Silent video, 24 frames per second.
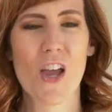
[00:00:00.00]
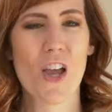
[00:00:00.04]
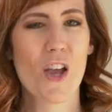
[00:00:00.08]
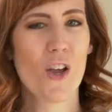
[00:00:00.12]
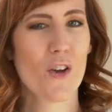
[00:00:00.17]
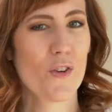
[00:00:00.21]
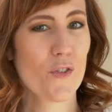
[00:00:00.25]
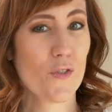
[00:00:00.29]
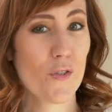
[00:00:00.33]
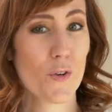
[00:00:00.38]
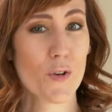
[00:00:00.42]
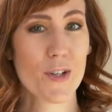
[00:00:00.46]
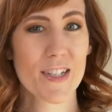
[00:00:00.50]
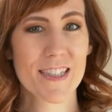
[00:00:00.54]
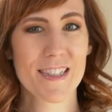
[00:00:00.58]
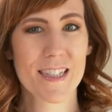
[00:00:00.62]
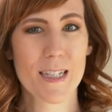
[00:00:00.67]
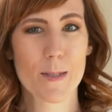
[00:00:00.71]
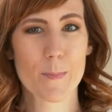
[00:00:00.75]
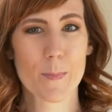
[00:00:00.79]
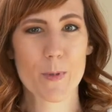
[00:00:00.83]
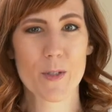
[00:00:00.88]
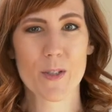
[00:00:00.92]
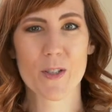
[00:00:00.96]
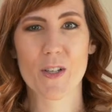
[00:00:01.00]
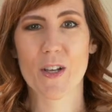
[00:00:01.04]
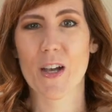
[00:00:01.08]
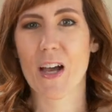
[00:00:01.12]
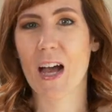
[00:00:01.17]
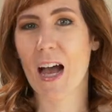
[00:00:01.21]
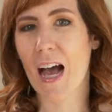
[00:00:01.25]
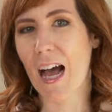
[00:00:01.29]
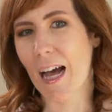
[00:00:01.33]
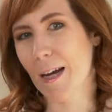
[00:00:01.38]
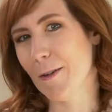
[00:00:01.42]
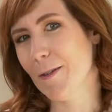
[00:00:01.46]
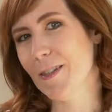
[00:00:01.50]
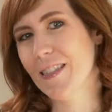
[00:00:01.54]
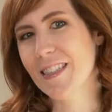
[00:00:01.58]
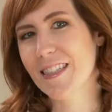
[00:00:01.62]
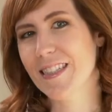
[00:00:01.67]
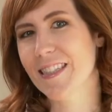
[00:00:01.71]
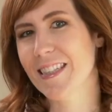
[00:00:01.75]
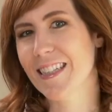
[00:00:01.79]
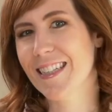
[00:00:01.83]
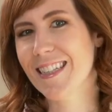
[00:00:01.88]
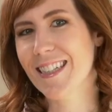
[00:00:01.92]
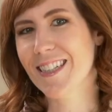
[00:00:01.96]
For example, I
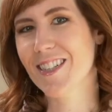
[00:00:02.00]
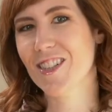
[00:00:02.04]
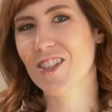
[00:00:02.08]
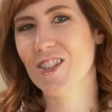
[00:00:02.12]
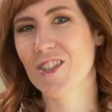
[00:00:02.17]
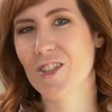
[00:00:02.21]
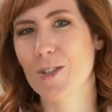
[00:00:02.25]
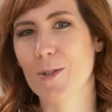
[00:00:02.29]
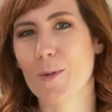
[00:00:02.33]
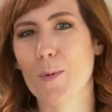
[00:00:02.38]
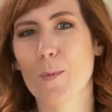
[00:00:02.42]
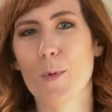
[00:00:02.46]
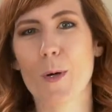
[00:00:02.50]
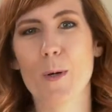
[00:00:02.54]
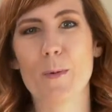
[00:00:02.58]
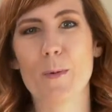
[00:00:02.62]
recently did a shoot where